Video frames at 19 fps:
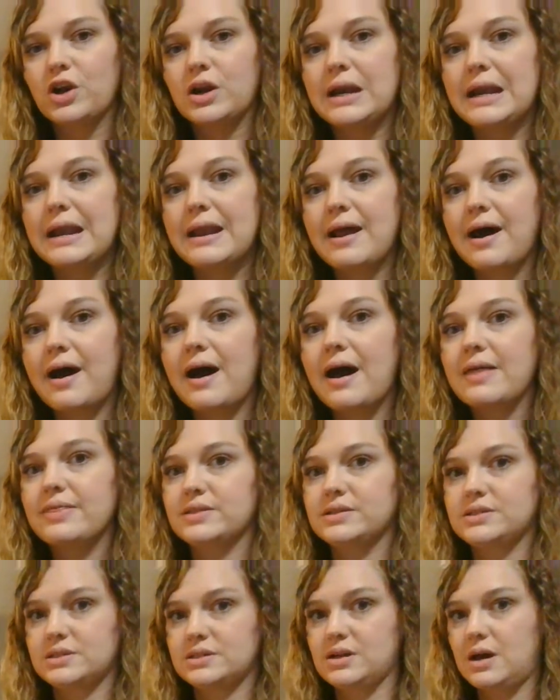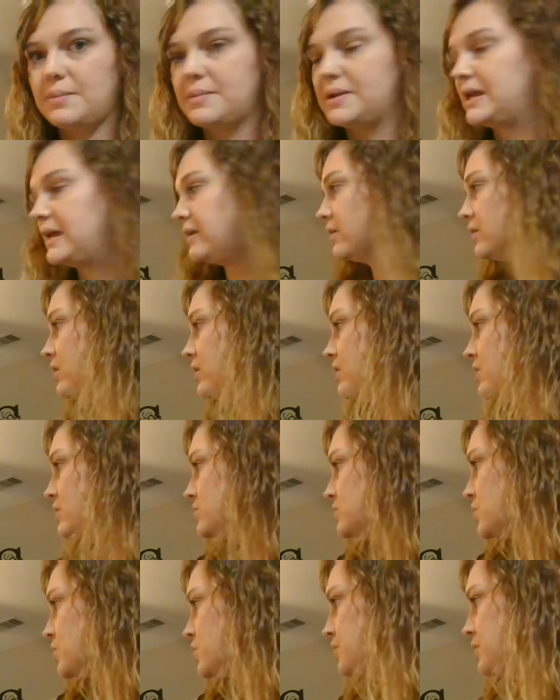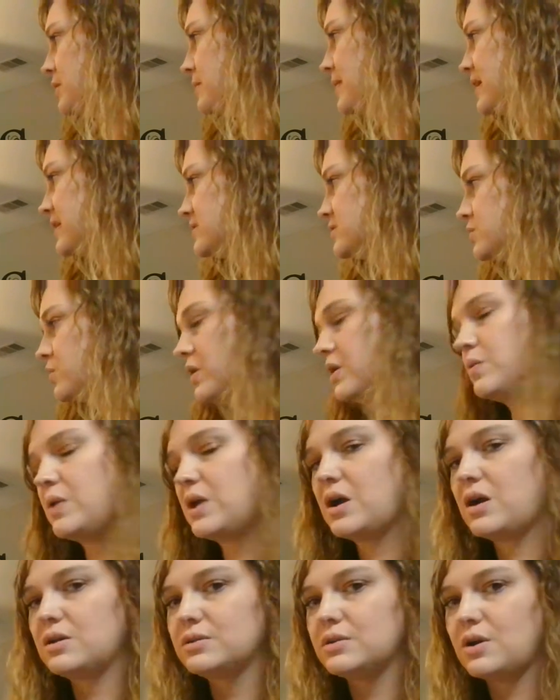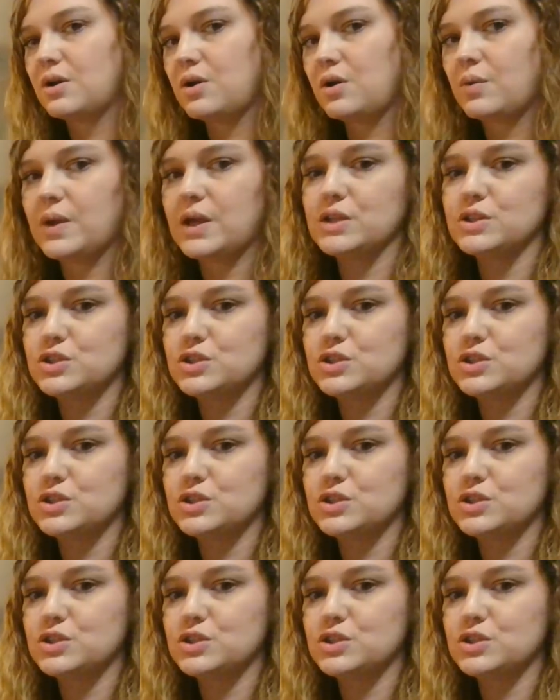not the denominator. So 3 minus 1 we all know is